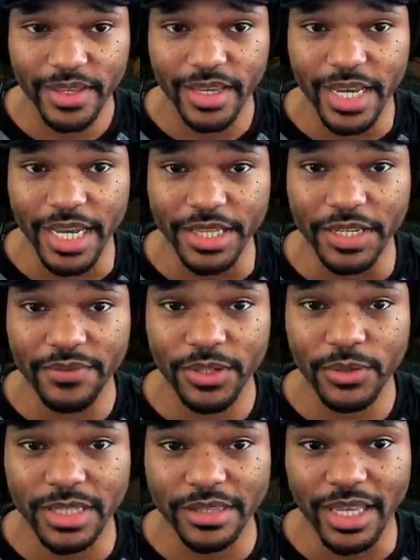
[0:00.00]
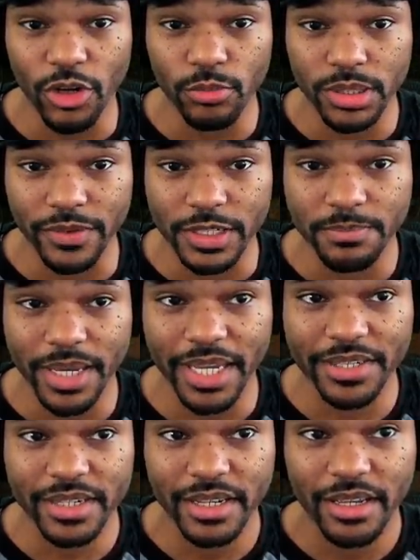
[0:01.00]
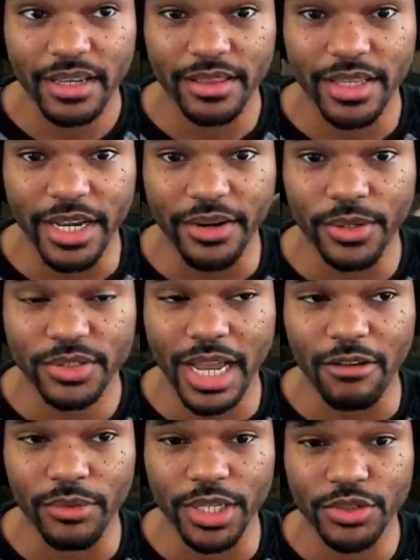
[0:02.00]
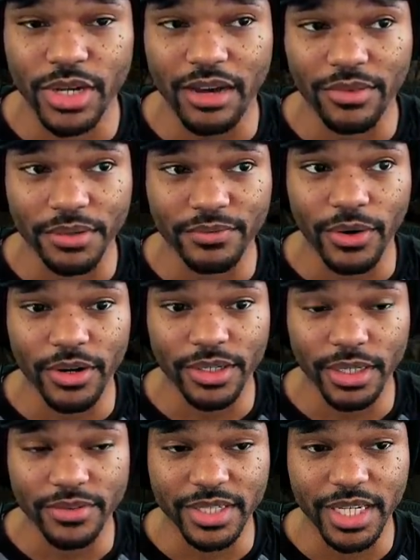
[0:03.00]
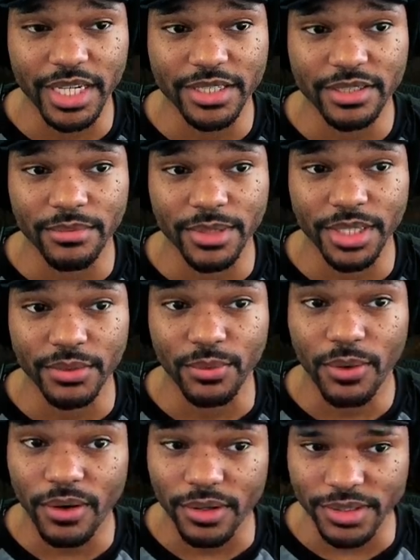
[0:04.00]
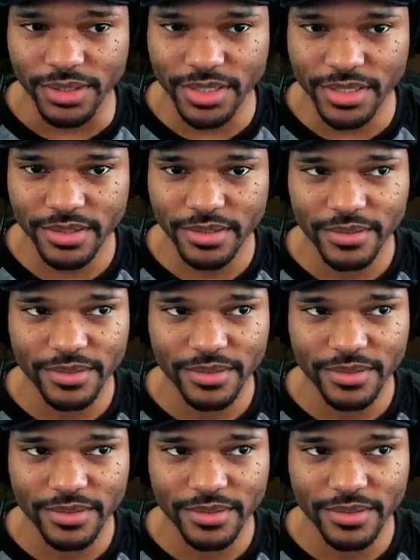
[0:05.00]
And even though it's not that open of a space, the arrow is not really traveling far enough to hit some of these walls